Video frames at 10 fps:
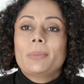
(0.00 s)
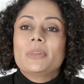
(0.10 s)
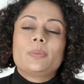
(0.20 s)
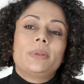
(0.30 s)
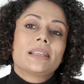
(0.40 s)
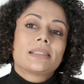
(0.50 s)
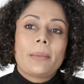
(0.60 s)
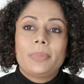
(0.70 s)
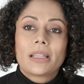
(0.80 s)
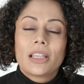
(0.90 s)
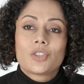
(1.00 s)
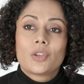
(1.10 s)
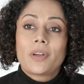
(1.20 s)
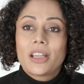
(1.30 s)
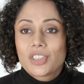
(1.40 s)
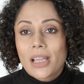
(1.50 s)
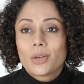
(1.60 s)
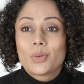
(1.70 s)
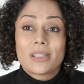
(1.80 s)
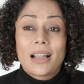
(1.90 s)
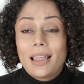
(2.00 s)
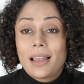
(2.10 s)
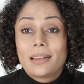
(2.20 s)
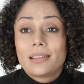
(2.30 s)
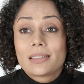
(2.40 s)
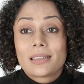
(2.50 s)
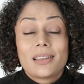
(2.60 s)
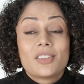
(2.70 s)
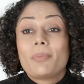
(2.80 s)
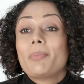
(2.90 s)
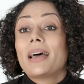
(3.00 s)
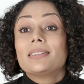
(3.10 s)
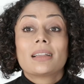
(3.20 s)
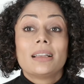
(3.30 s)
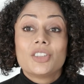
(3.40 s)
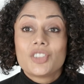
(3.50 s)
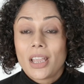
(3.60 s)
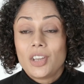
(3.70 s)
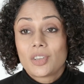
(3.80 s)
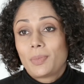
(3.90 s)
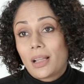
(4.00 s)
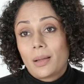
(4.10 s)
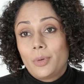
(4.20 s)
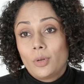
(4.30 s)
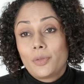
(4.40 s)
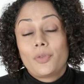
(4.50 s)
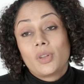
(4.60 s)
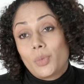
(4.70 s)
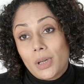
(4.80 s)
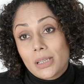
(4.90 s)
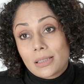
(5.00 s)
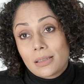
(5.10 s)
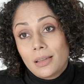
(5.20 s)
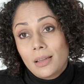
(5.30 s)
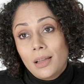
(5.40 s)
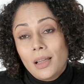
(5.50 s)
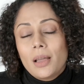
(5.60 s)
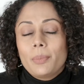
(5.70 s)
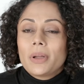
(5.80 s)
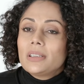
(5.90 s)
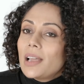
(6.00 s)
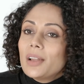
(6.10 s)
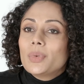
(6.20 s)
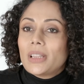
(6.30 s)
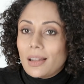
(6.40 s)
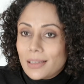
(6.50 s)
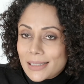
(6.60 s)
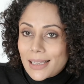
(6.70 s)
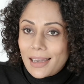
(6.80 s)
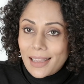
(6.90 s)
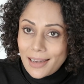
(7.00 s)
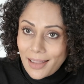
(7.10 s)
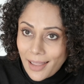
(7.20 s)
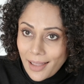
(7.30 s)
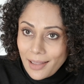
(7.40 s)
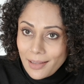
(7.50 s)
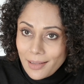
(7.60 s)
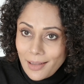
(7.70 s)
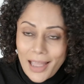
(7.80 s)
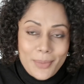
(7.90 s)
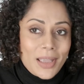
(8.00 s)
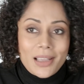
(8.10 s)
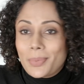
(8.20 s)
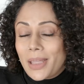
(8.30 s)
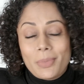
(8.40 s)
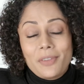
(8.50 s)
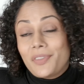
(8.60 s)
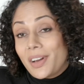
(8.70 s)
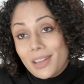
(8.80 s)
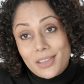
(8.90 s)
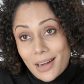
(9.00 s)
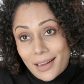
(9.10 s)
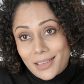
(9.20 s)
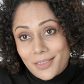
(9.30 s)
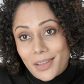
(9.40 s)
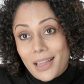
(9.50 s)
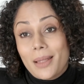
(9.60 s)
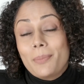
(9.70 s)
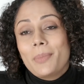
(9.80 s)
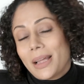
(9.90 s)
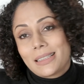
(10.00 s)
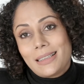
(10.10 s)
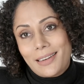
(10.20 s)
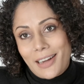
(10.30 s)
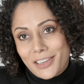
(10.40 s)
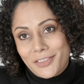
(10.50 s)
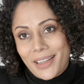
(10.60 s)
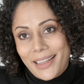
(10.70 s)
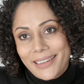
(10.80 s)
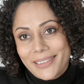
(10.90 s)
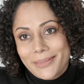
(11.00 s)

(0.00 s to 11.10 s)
Misplaced application of eyeshadows and eyeliners can dramatically change a makeup look for the worse. But done with understanding and care, eye makeup can be very attractive and immensely gratifying.